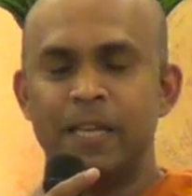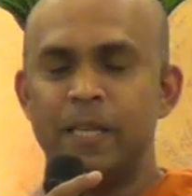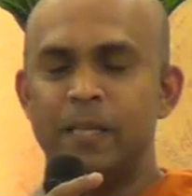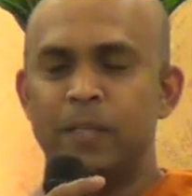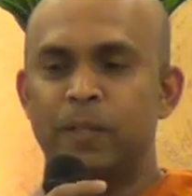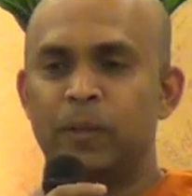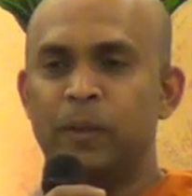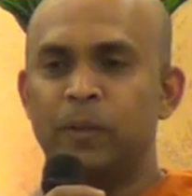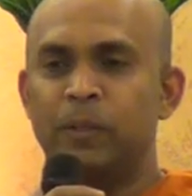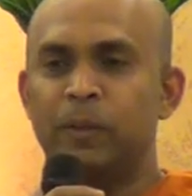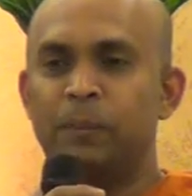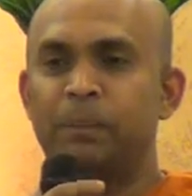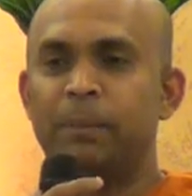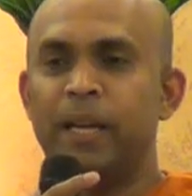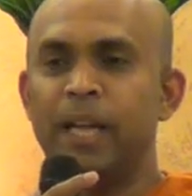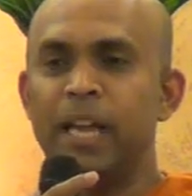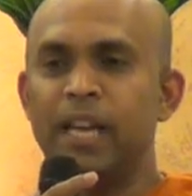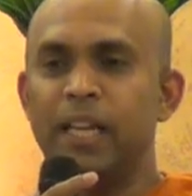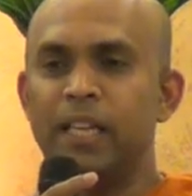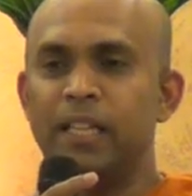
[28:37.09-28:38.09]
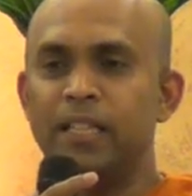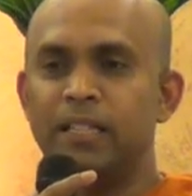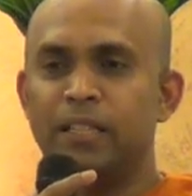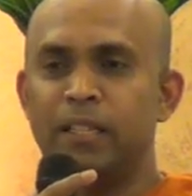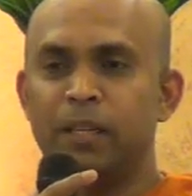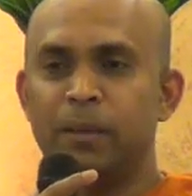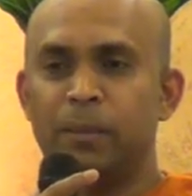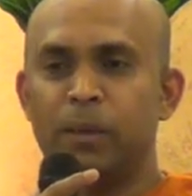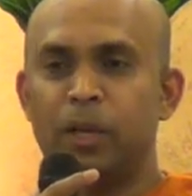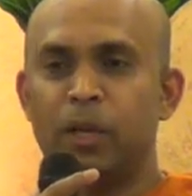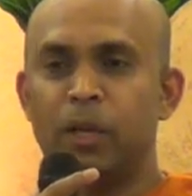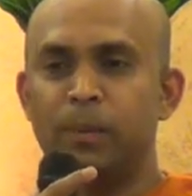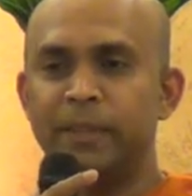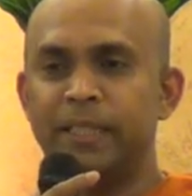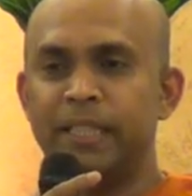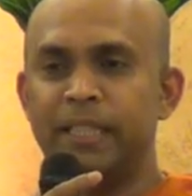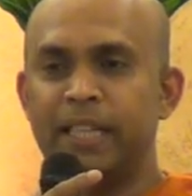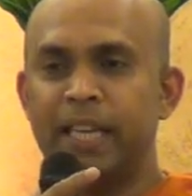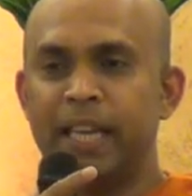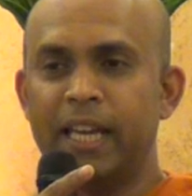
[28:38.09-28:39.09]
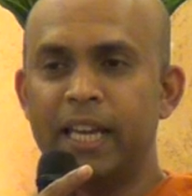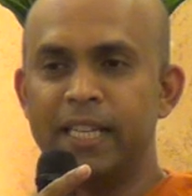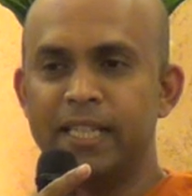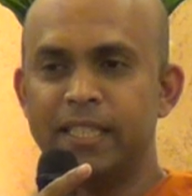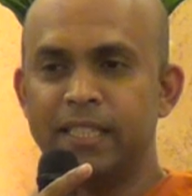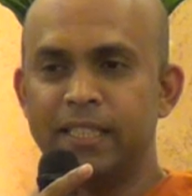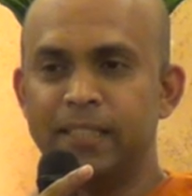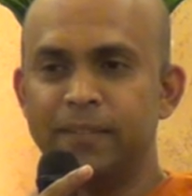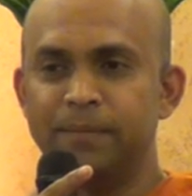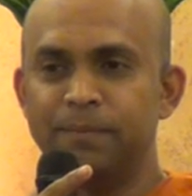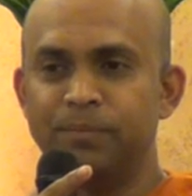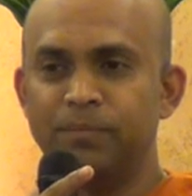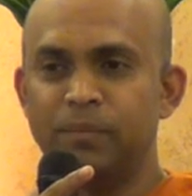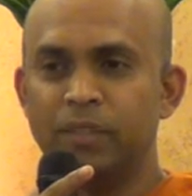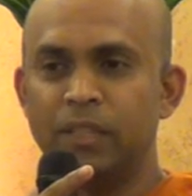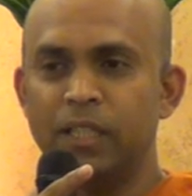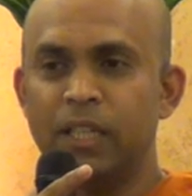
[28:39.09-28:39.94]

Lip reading: So the brain is stop communication